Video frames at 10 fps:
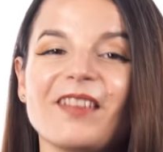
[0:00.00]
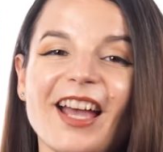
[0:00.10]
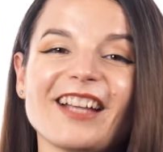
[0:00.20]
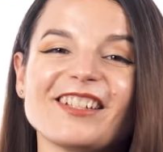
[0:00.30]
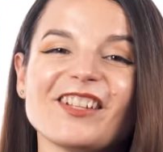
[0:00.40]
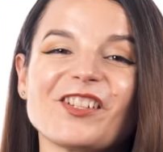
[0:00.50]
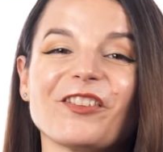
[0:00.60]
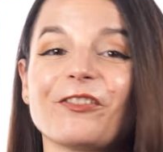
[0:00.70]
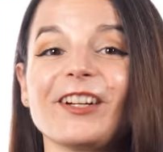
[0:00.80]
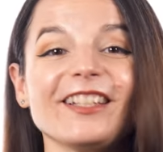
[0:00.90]
access your
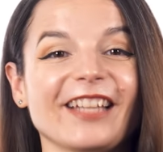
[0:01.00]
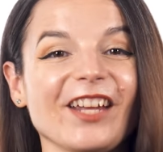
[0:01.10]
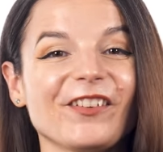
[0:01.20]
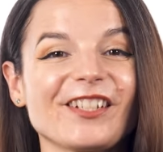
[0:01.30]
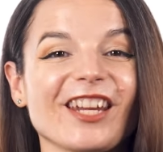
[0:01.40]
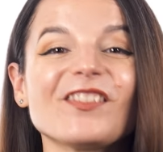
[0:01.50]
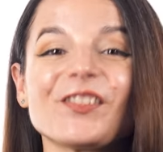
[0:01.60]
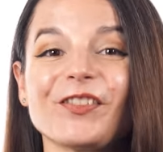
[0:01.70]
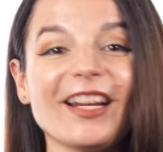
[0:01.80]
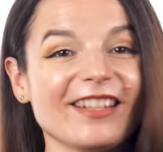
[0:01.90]
free language gifts
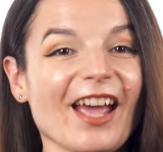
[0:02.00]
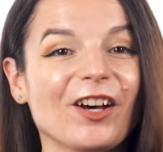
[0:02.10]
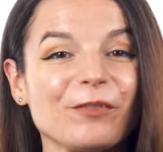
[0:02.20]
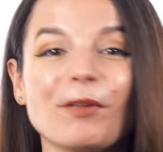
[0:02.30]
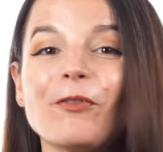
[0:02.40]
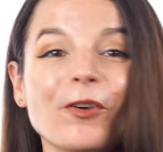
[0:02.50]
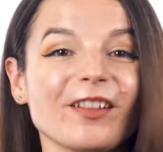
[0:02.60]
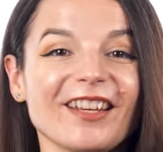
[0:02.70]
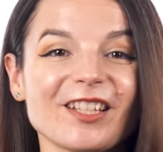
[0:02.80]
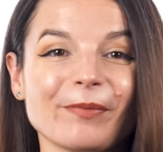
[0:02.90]
right now before
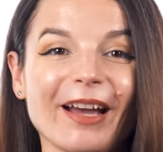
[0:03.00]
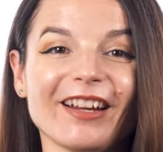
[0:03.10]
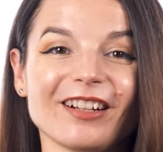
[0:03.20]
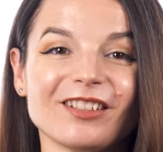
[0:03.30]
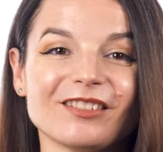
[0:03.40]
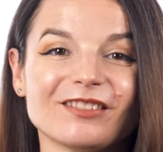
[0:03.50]
they expire.